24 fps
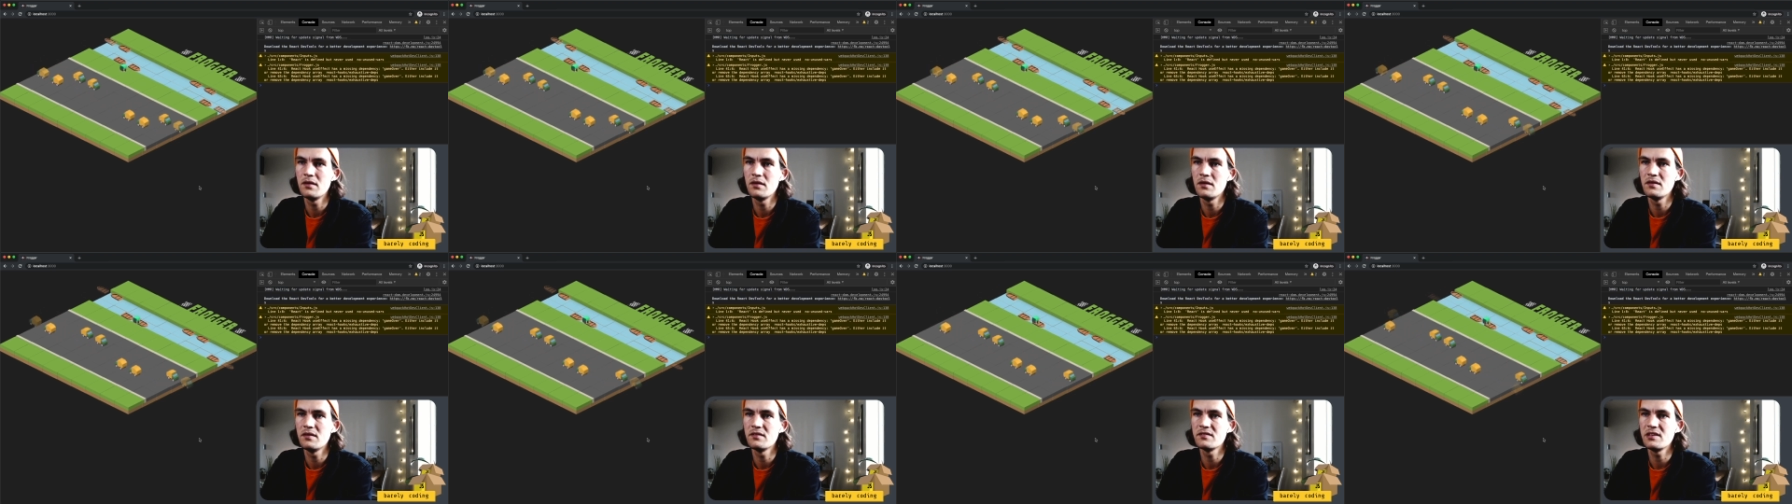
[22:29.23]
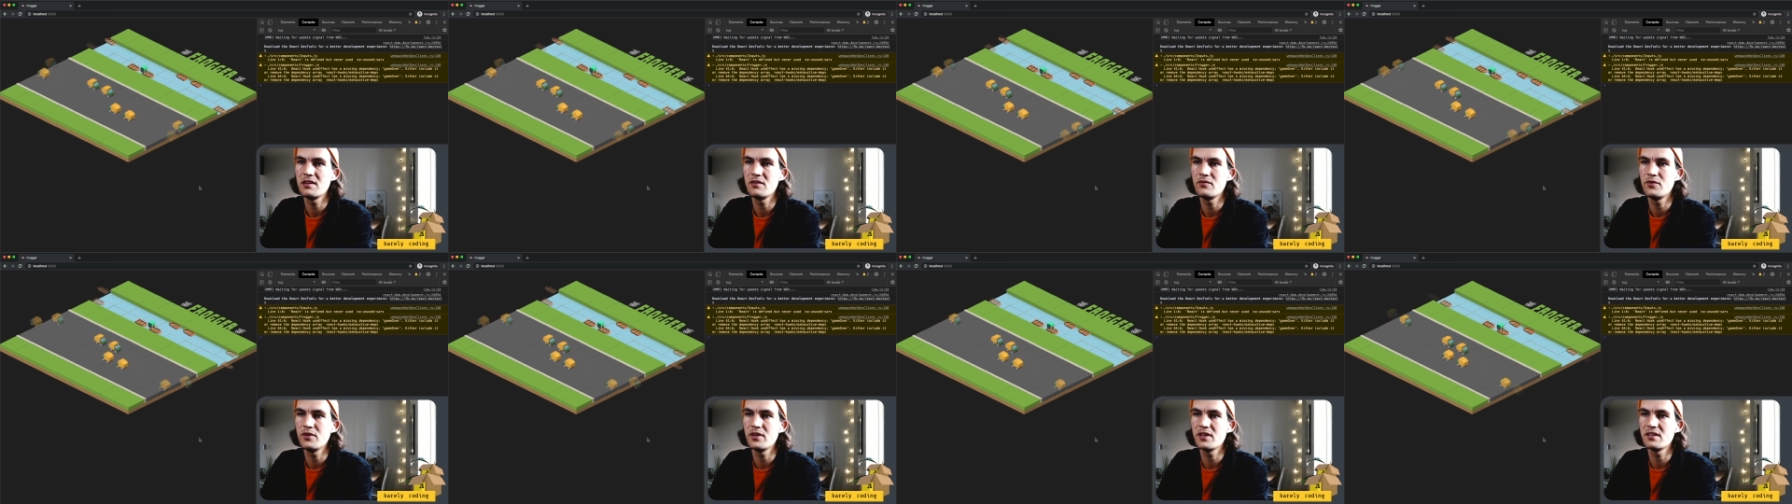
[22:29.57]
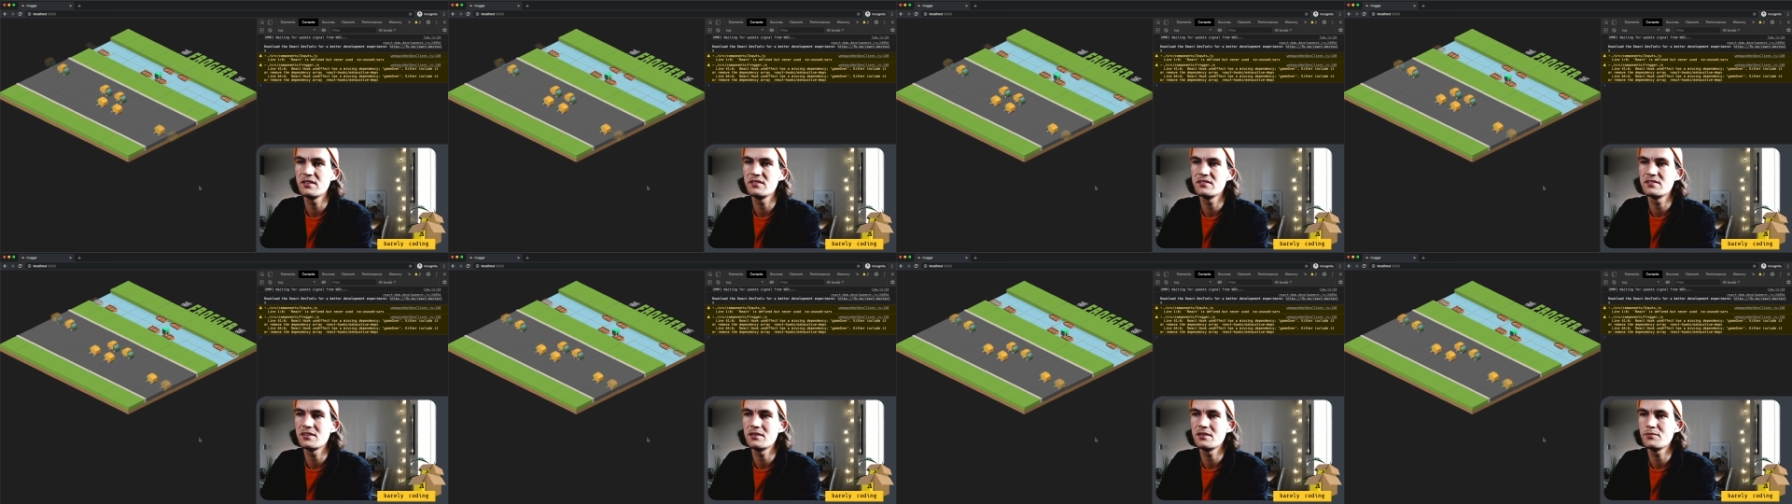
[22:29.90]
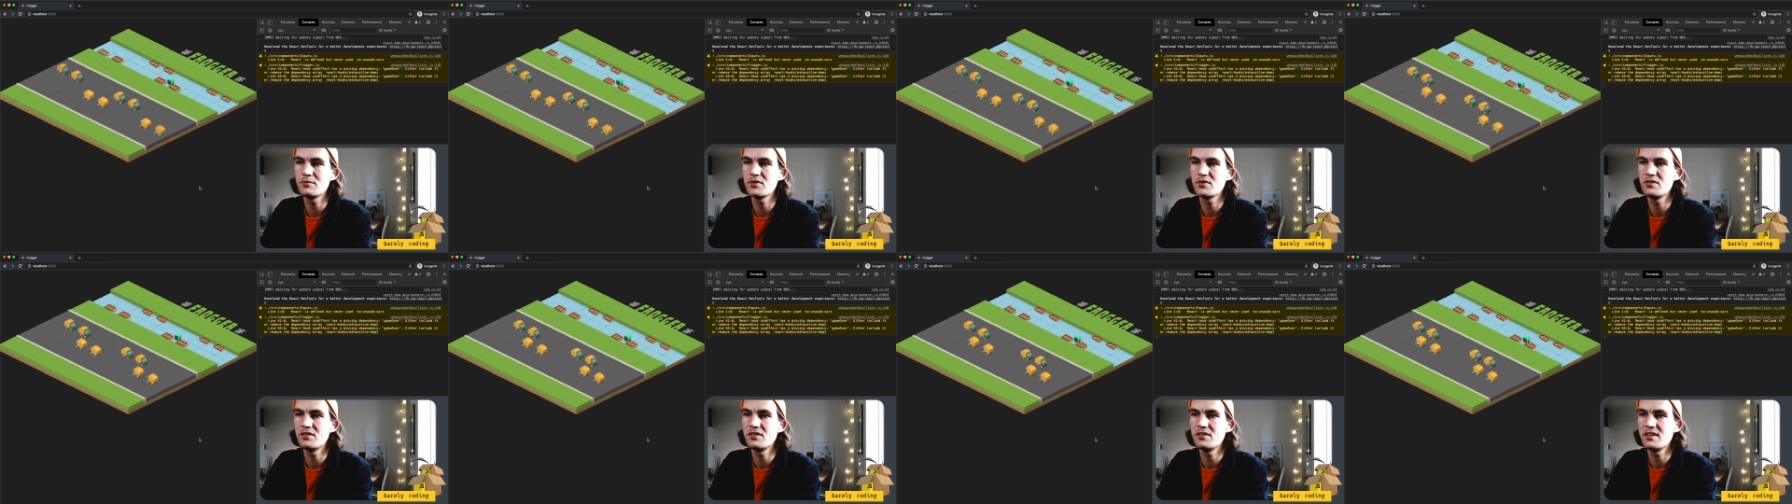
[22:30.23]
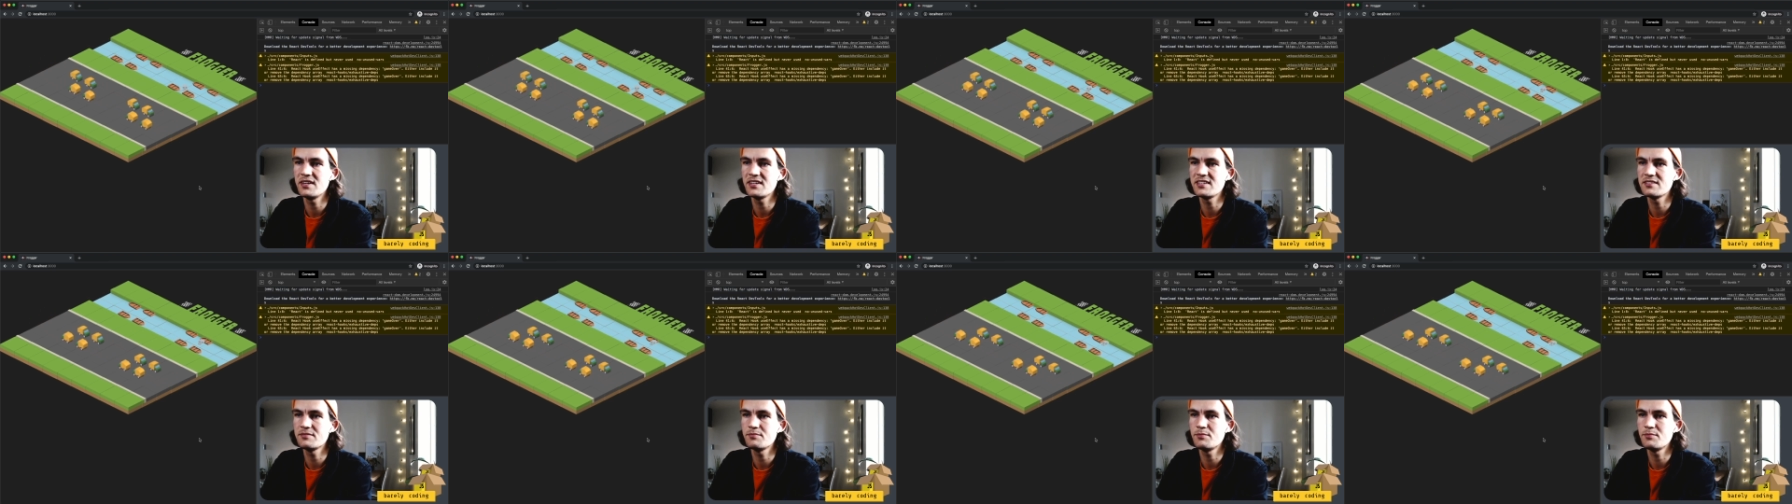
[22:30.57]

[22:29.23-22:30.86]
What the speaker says: See if we can jump to the next